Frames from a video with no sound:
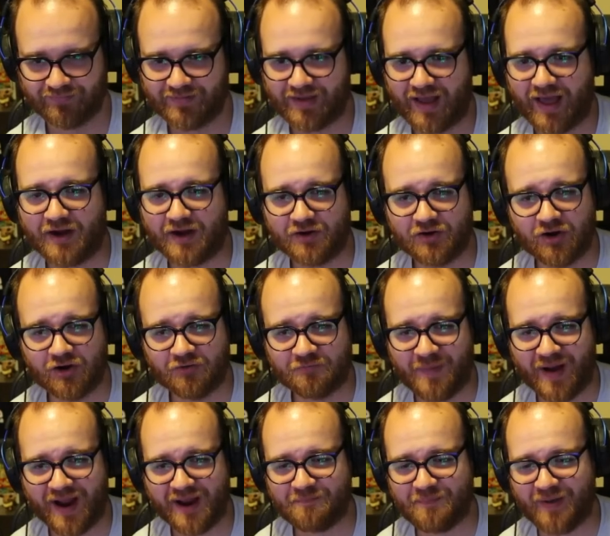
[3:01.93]
I don't know if
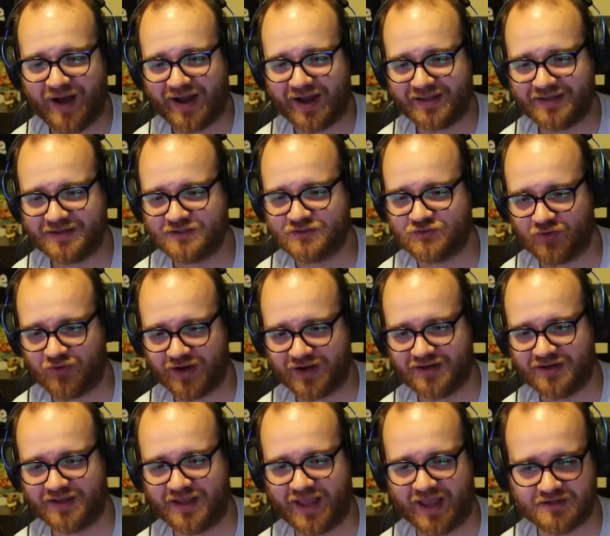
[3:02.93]
my body is
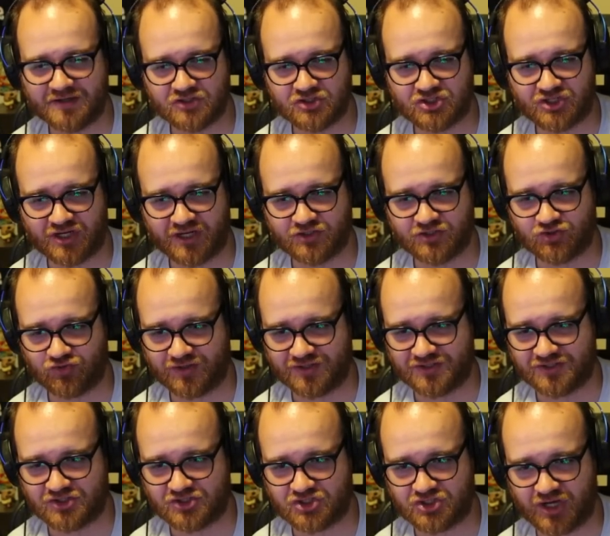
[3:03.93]
ready to get
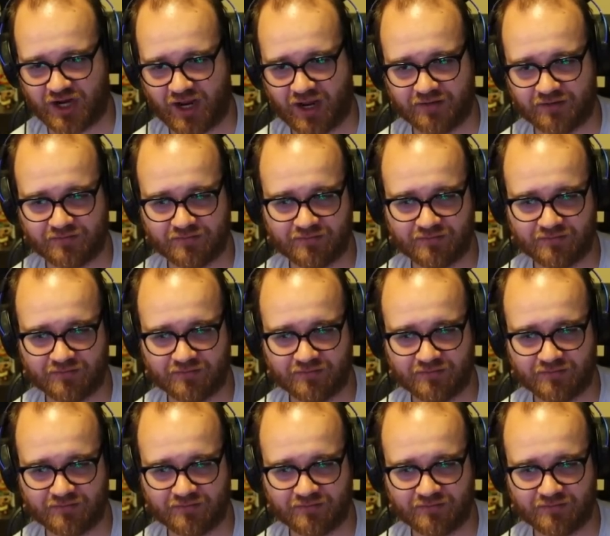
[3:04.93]
Enchantress yet.